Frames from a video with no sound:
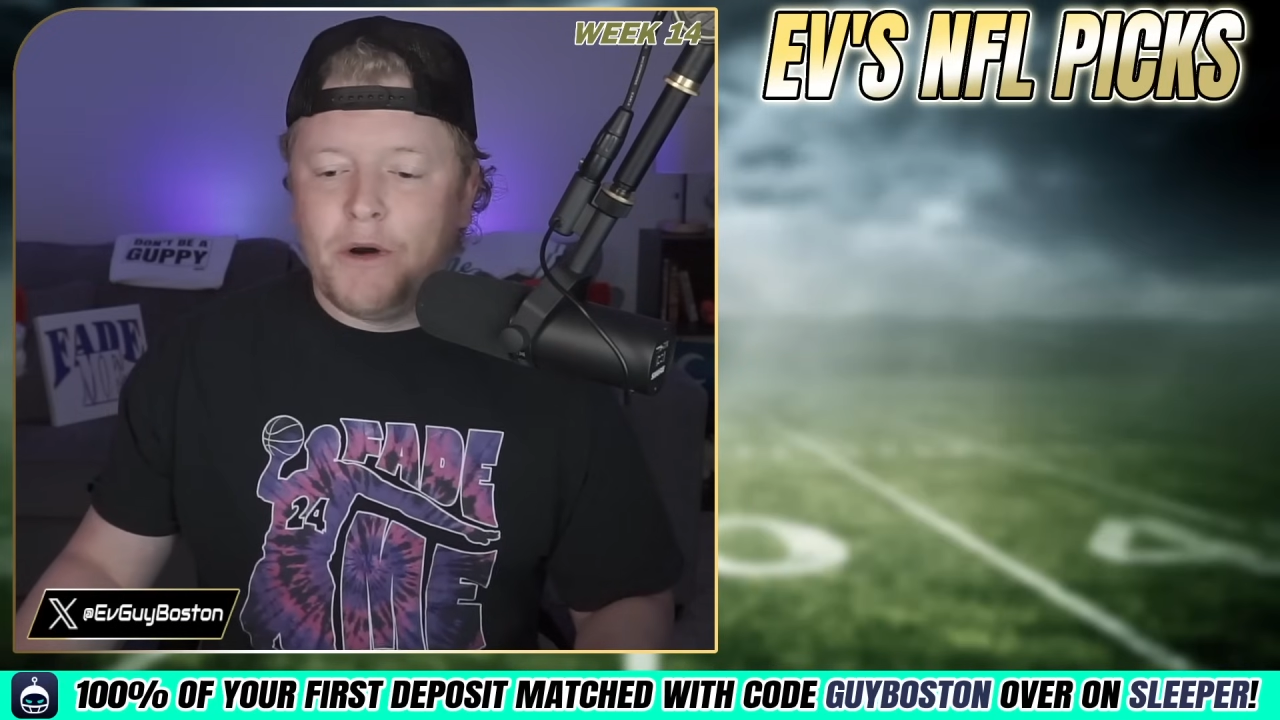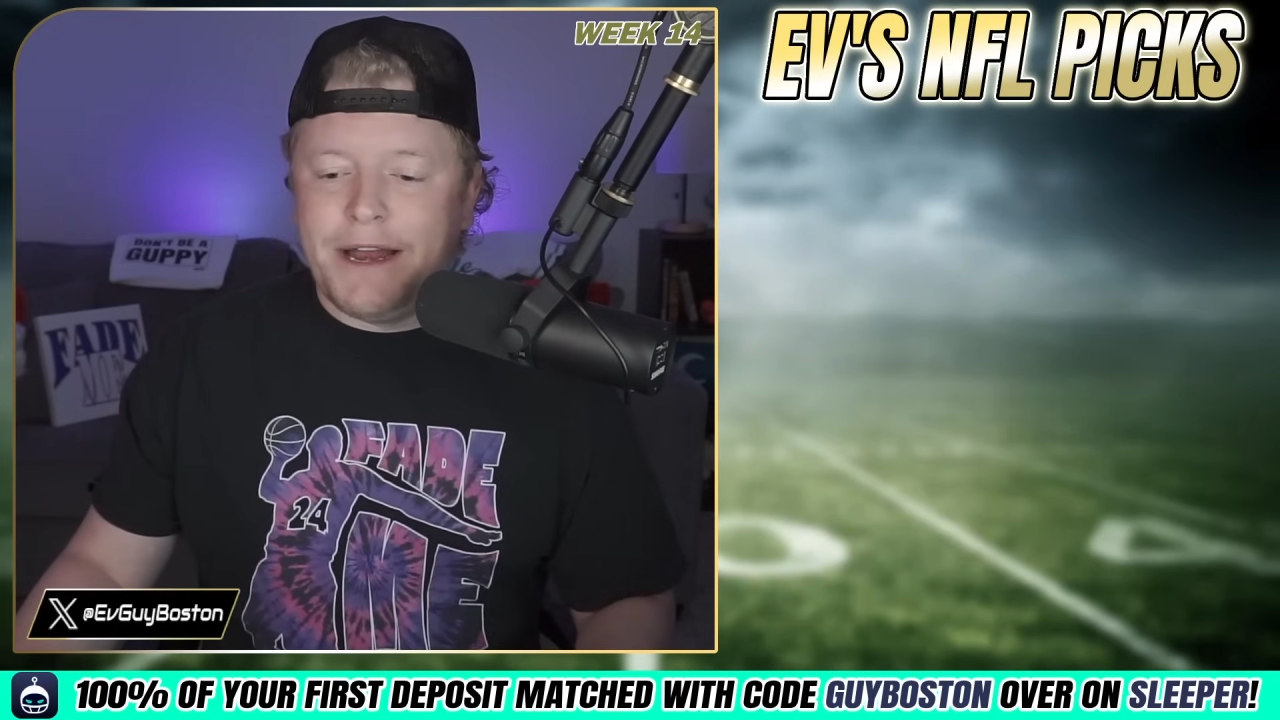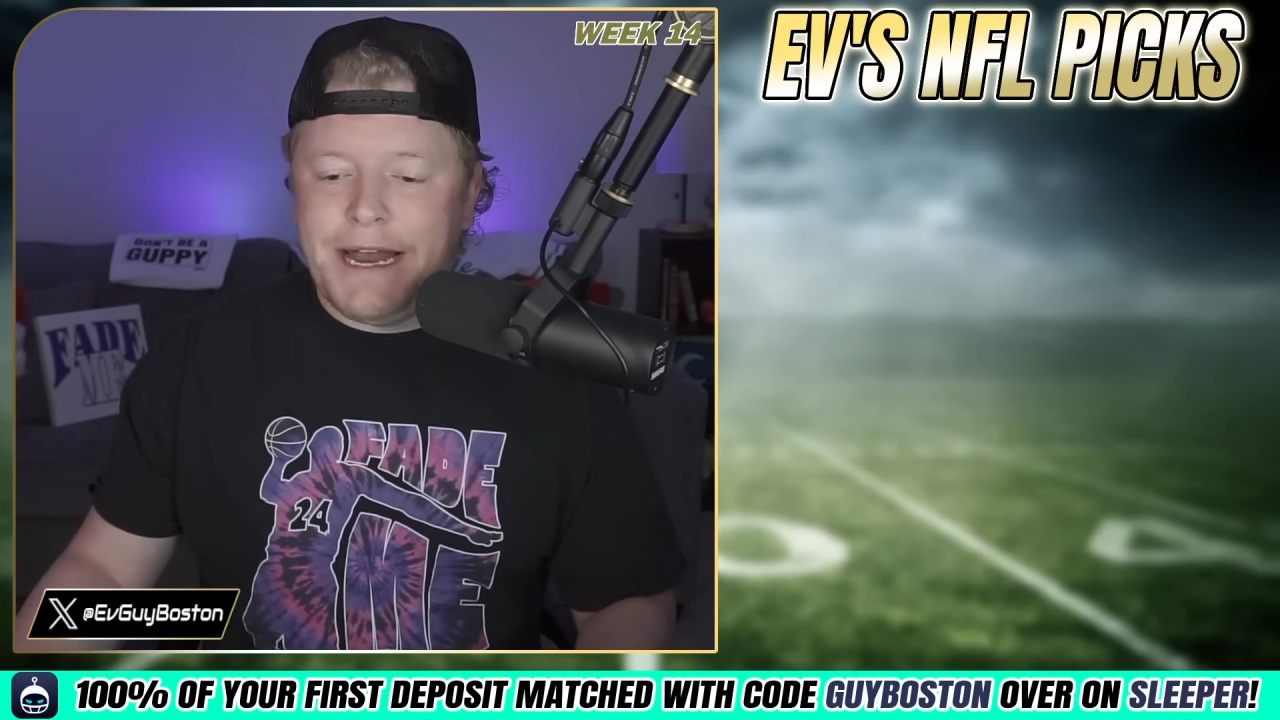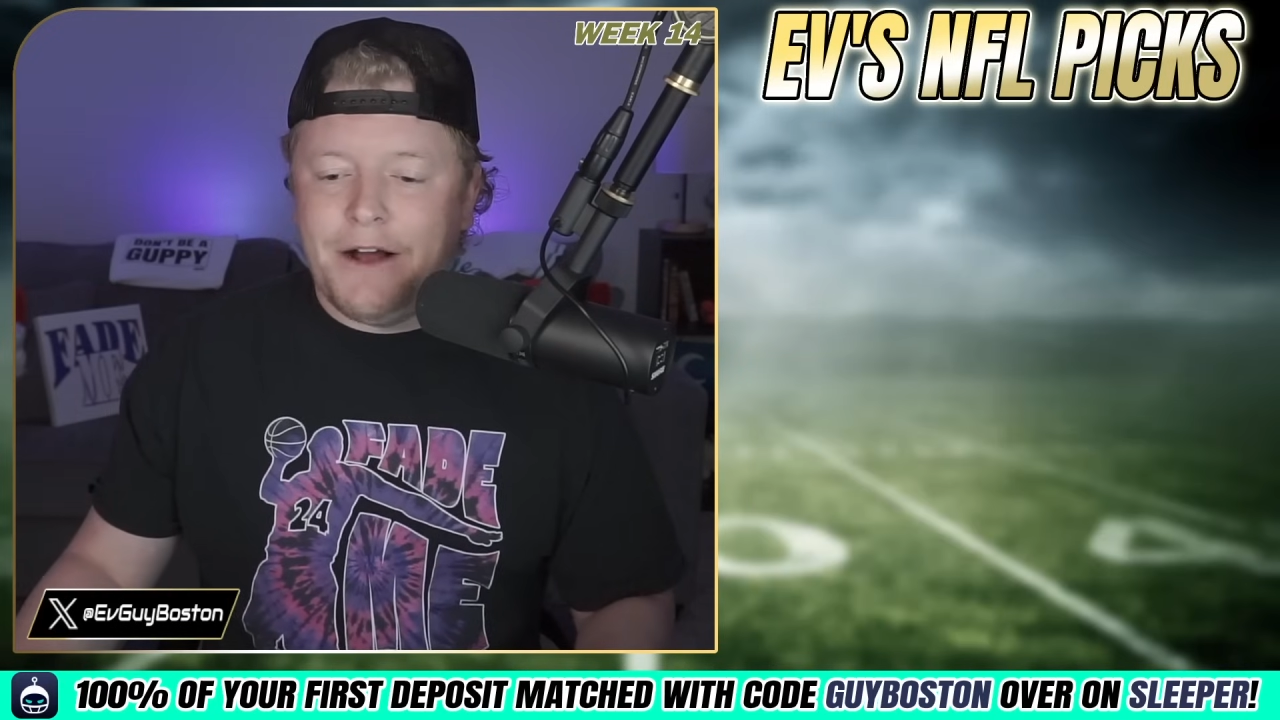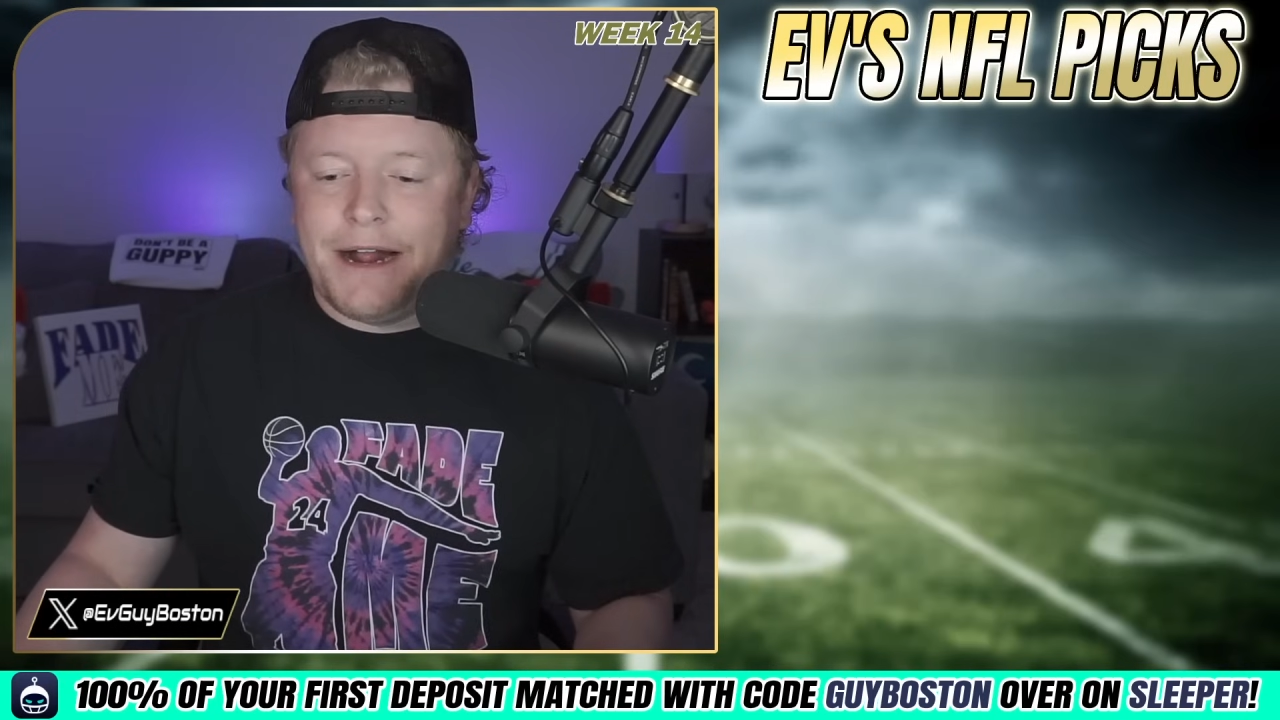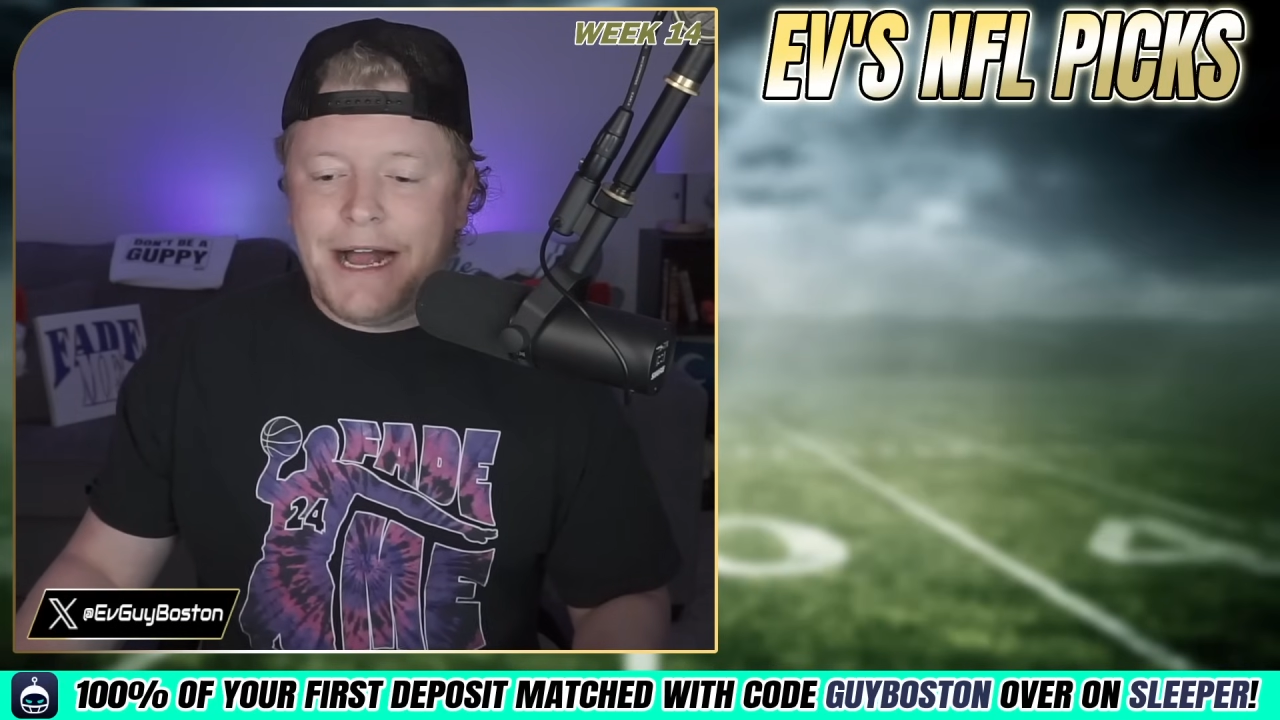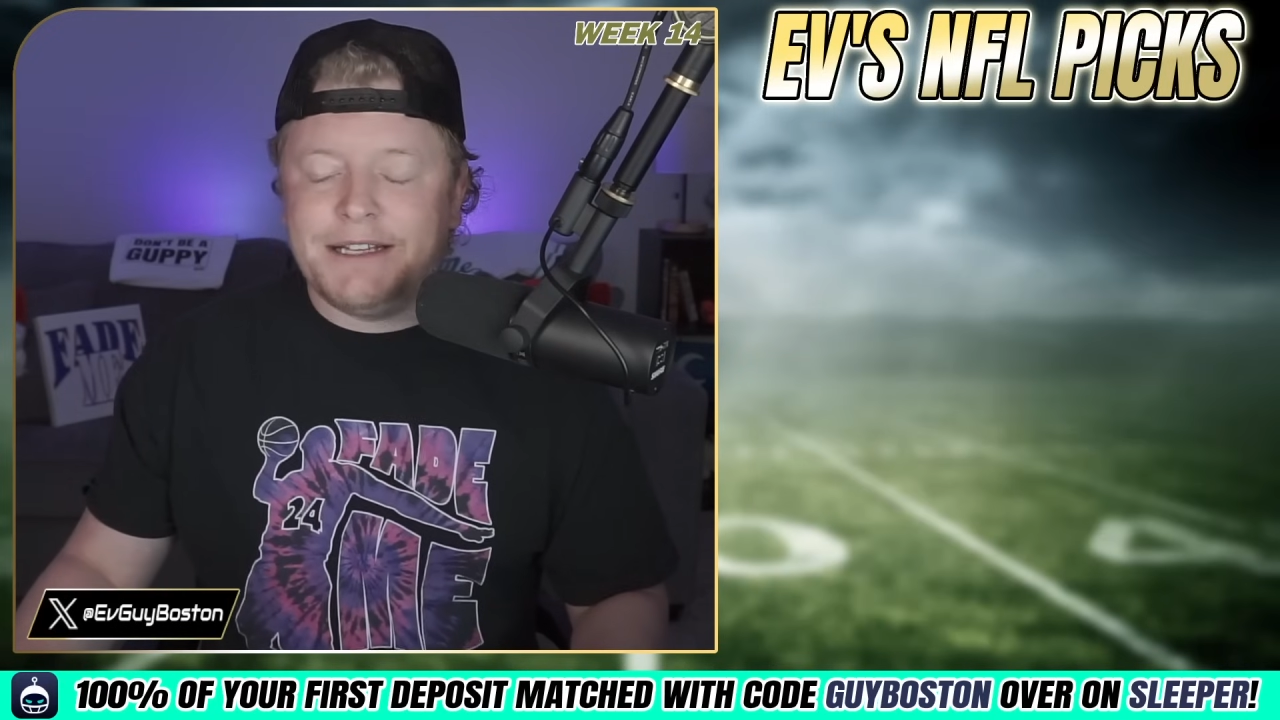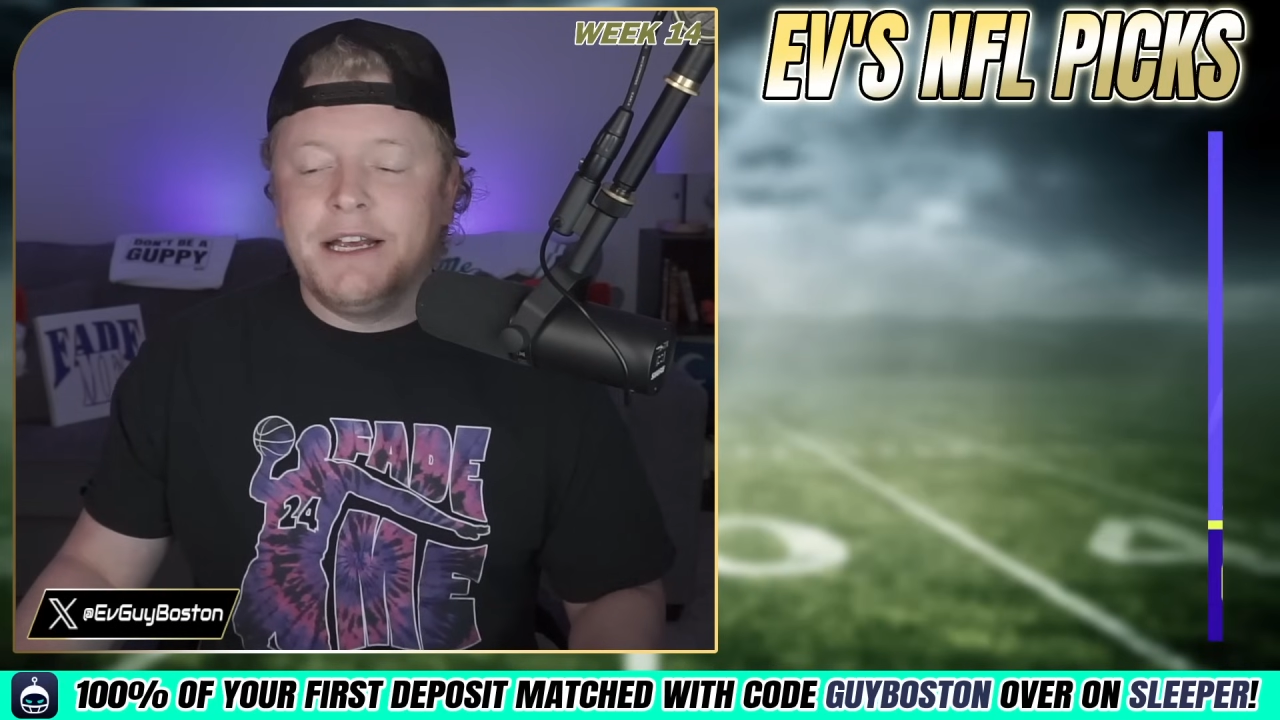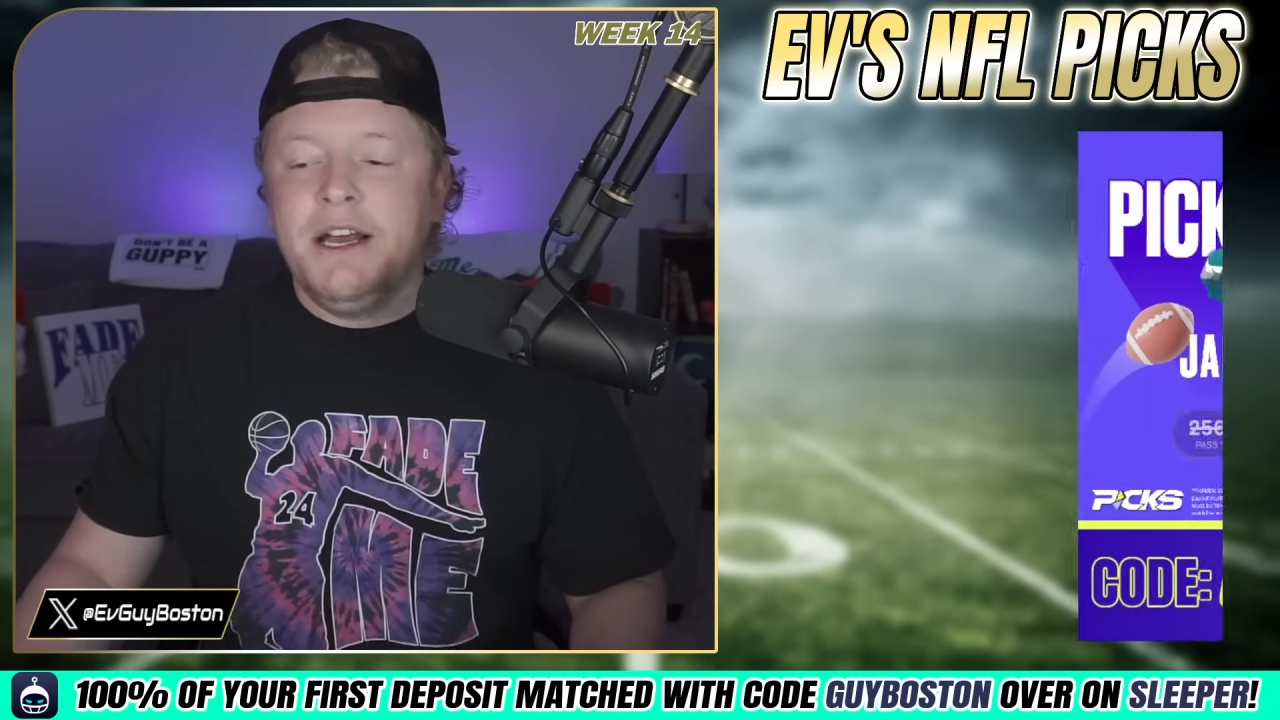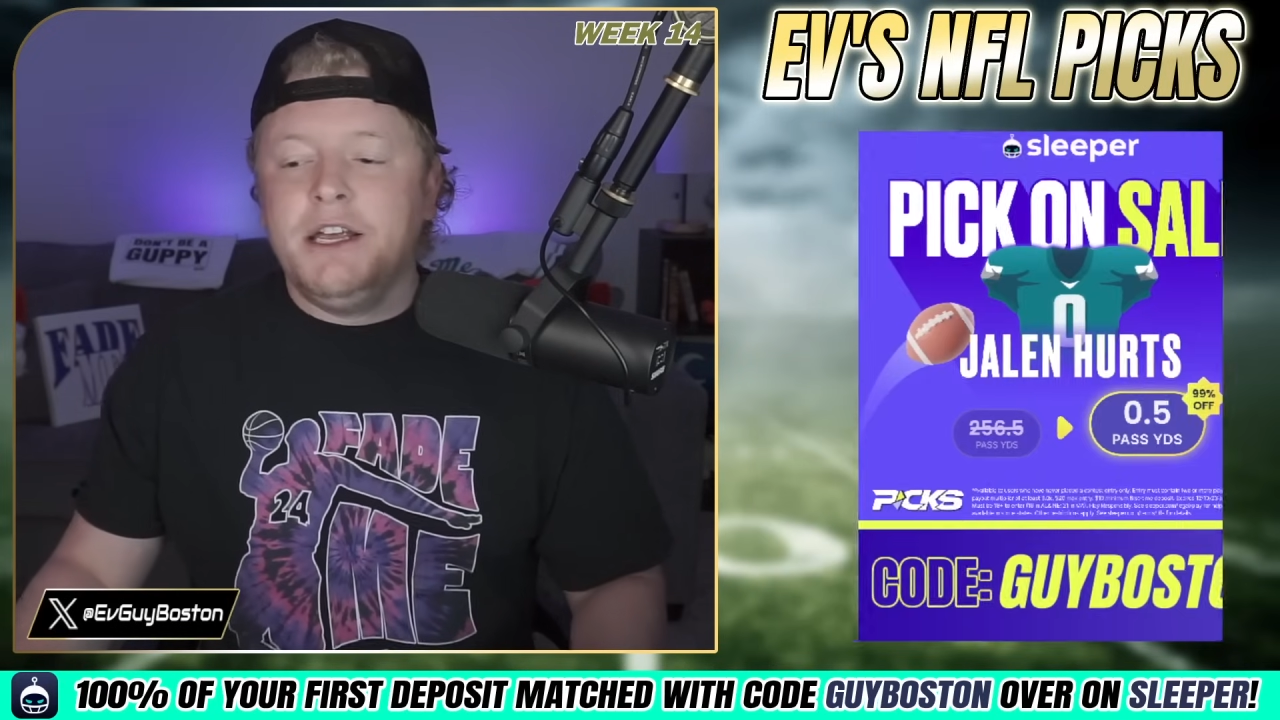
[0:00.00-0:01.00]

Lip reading: right now, guys,